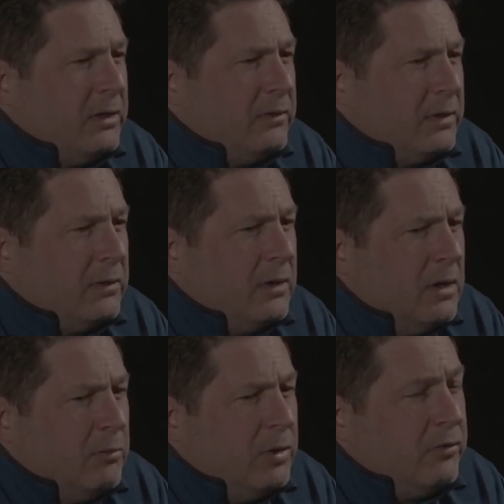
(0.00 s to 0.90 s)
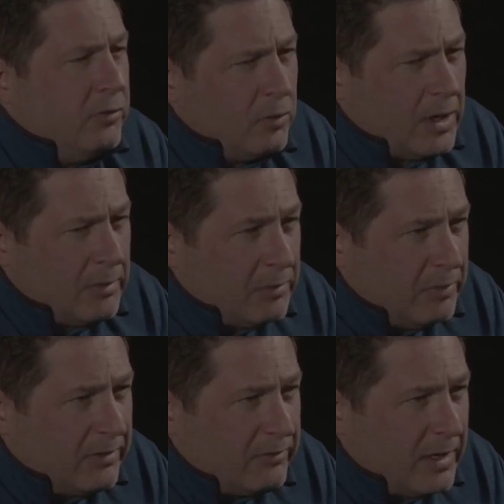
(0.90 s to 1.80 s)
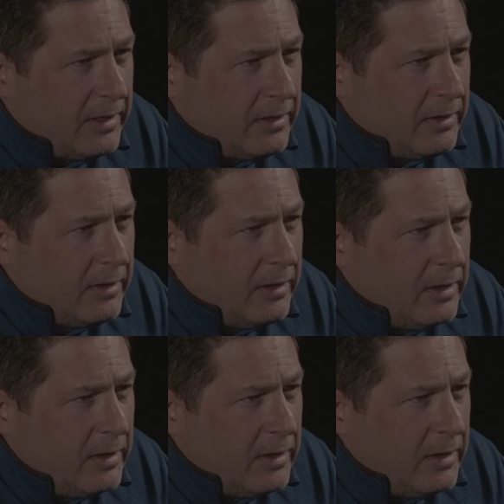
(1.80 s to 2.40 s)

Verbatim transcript: anything. But you know what I'm the best at?